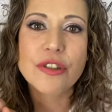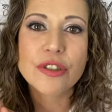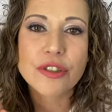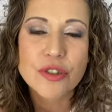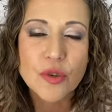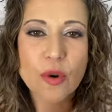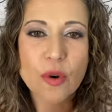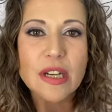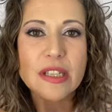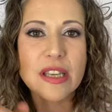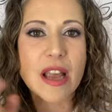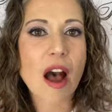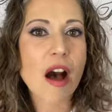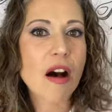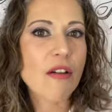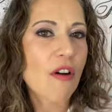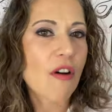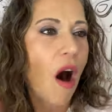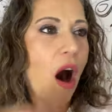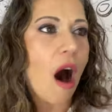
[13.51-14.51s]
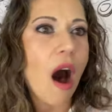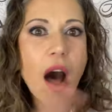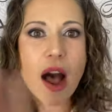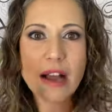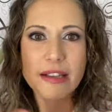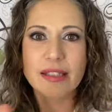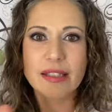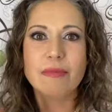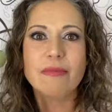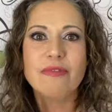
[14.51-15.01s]
source of
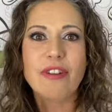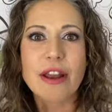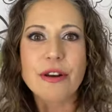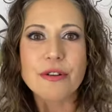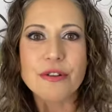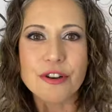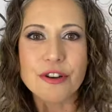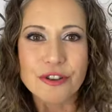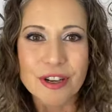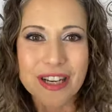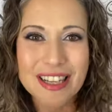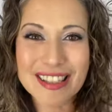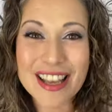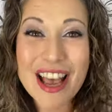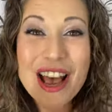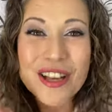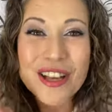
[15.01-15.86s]
awesome phytonutrients.